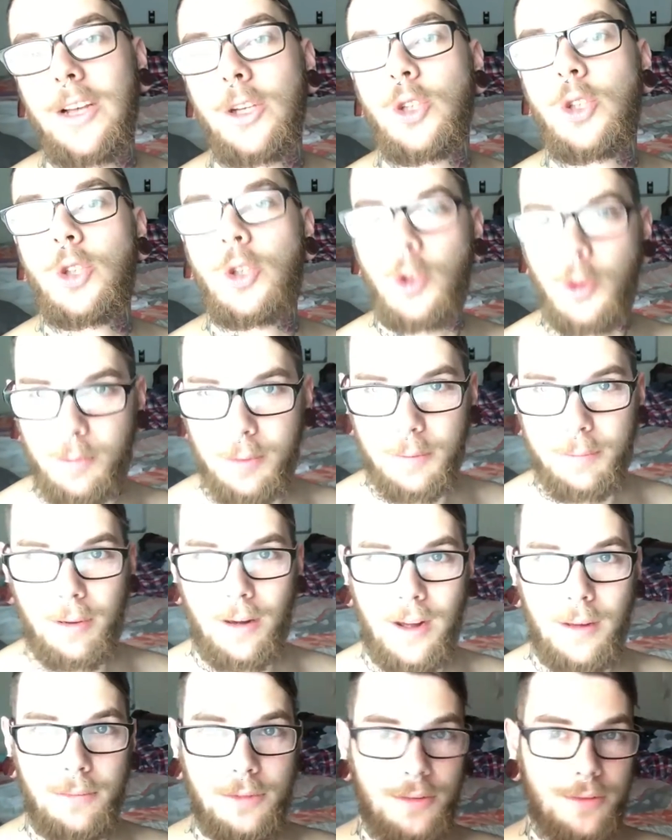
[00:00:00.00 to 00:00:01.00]
Super
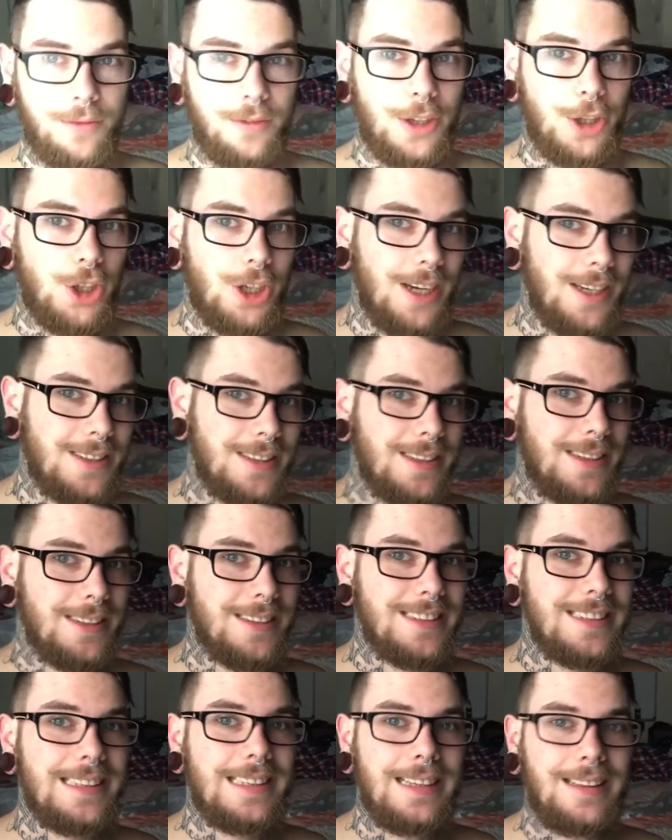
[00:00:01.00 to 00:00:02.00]
pumped. Francesca
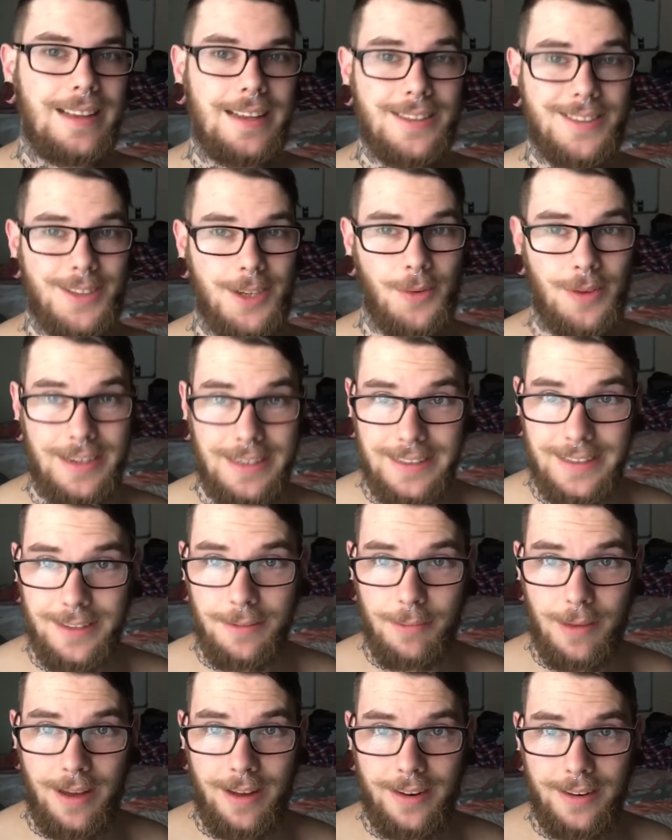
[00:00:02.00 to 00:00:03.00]
still has no idea
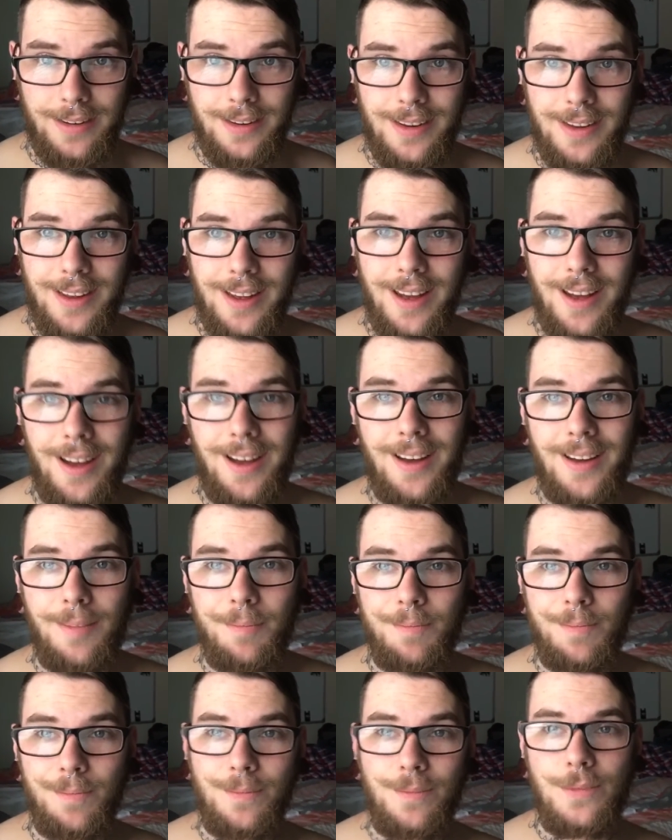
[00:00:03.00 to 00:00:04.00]
about it.
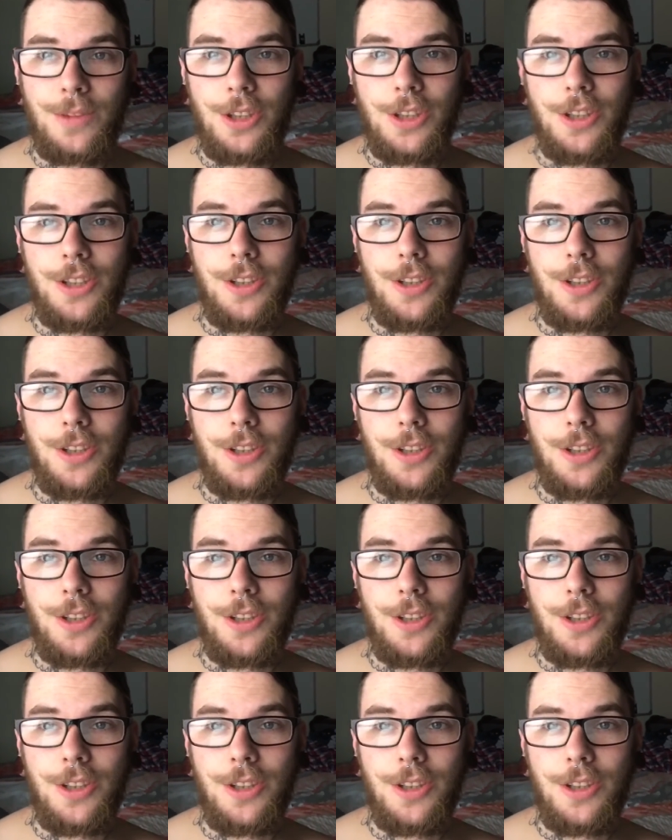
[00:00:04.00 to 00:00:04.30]
She